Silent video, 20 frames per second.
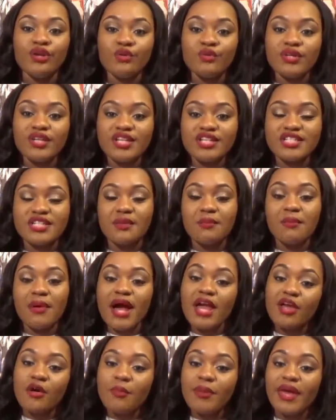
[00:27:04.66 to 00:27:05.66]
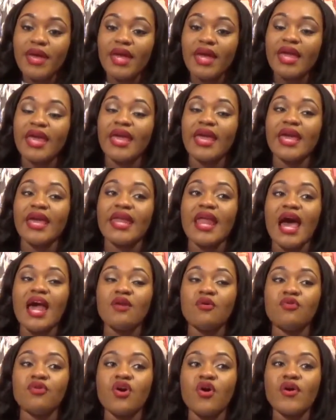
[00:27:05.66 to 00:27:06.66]
Edition biopic. And I
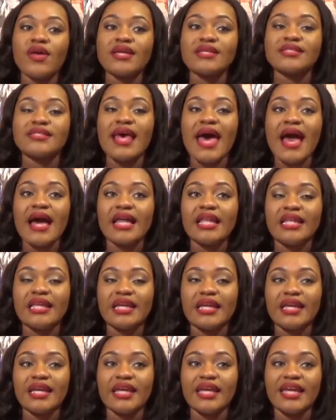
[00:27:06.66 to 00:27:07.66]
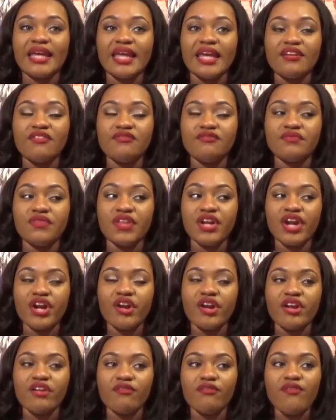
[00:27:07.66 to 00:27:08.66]
don't know exactly if
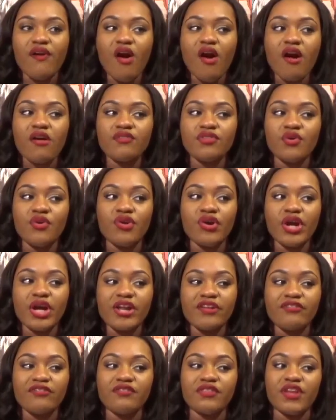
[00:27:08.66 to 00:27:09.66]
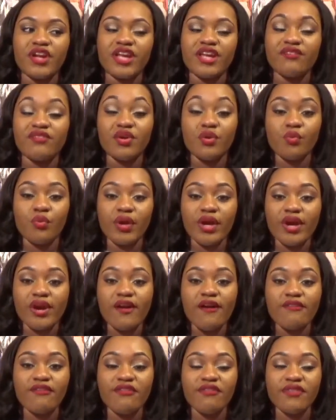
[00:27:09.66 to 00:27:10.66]
they're involved or if they're even aware
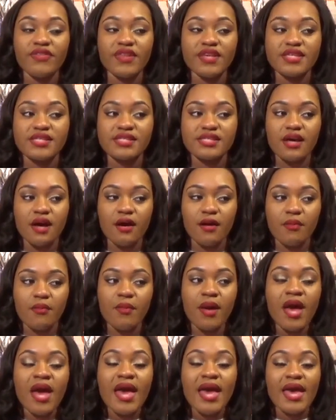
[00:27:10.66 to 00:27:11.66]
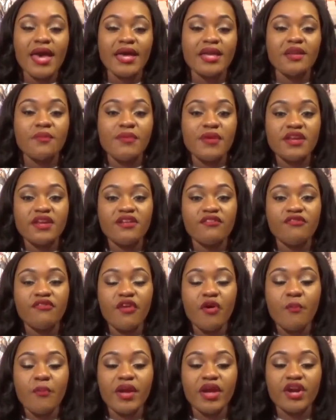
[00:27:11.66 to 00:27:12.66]
of this independent
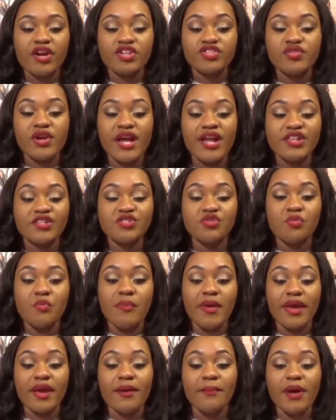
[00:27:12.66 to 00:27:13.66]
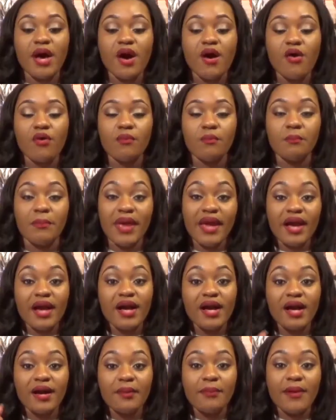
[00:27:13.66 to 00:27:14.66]
filmmaker trying to make a
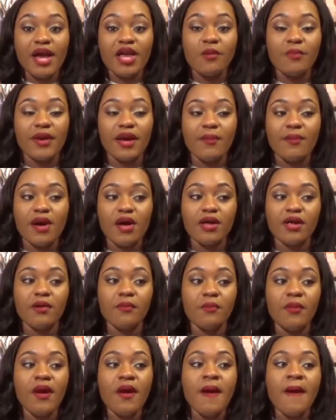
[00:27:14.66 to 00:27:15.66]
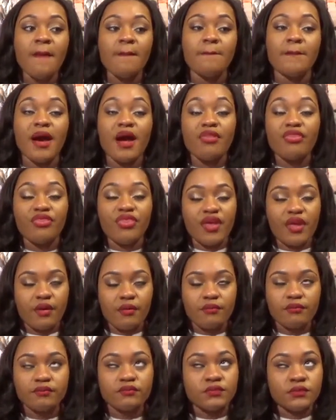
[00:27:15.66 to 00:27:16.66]
biopic about
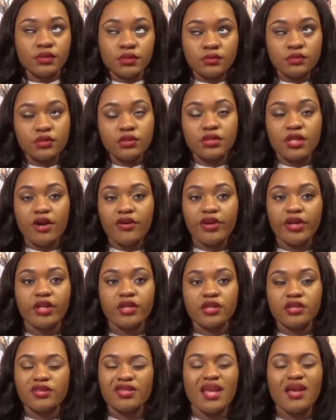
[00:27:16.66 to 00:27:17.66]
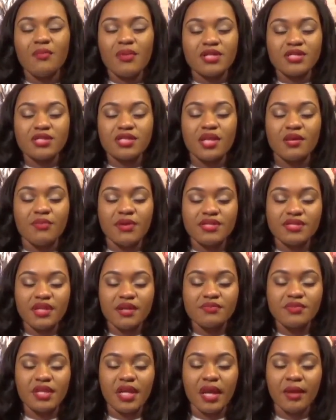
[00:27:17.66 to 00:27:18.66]
them. Sorry, damn, I just keep messing
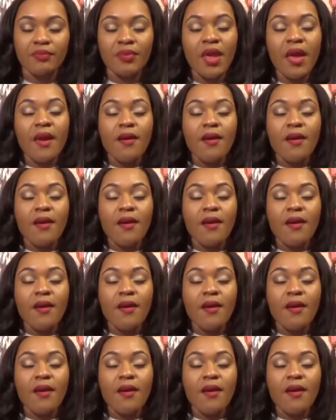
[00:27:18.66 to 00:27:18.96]
up today.